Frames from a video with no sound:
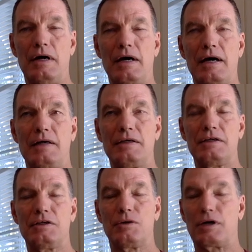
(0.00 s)
I,
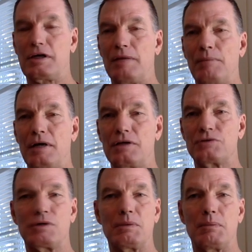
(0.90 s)
you know, I kept my
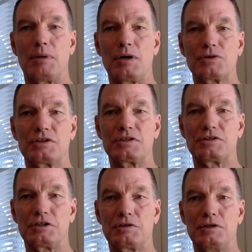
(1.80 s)
cerebral palsy a
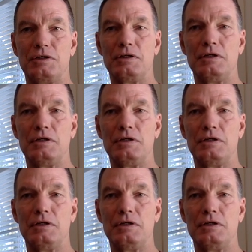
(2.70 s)
secret